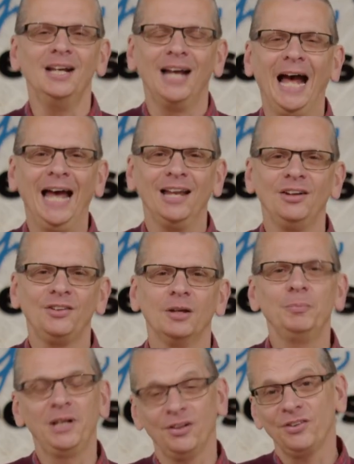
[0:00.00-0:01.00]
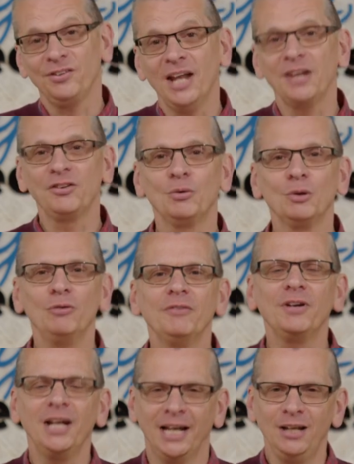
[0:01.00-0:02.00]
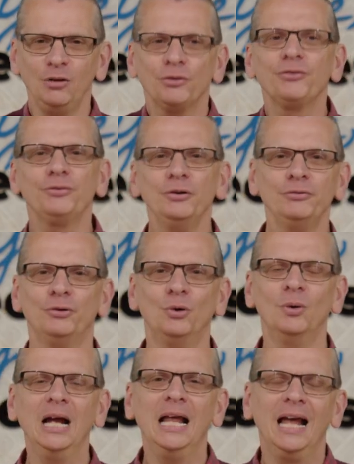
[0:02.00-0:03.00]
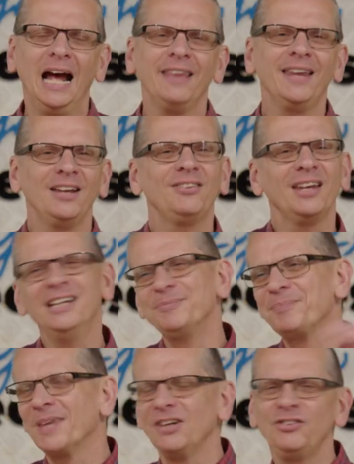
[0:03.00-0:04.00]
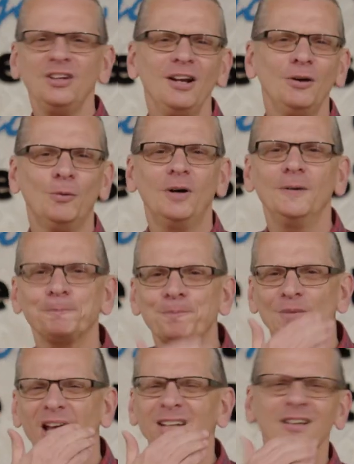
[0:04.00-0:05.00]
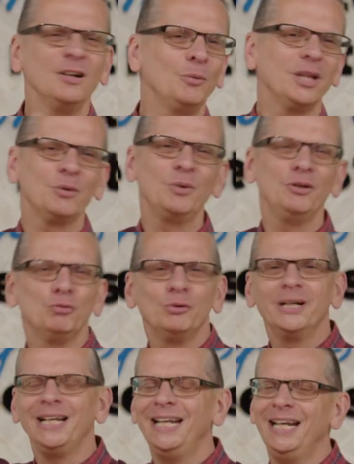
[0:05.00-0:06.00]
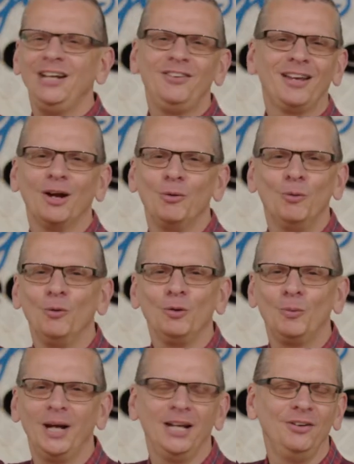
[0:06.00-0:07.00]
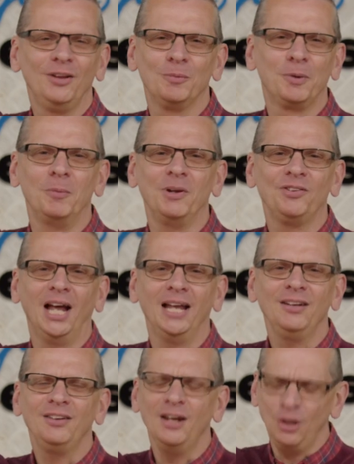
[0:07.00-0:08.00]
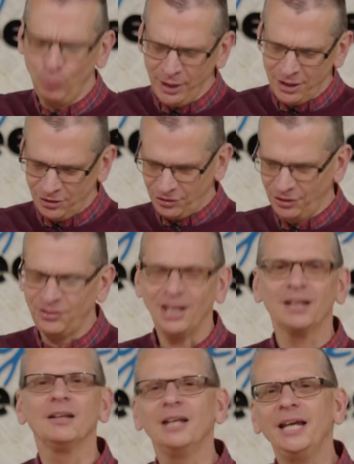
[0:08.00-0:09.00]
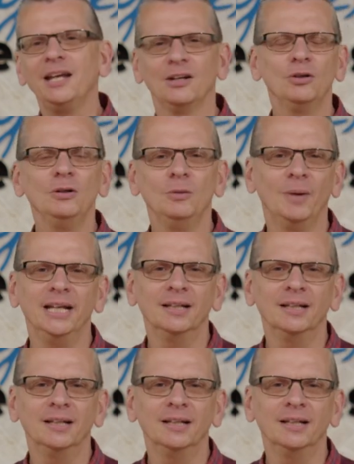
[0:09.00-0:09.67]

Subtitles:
And because it's next to a river, it looks fruitful. And they say, do you know what? I don't know whether we really need to go all the way into the Promised Land. We could just settle here, couldn't we?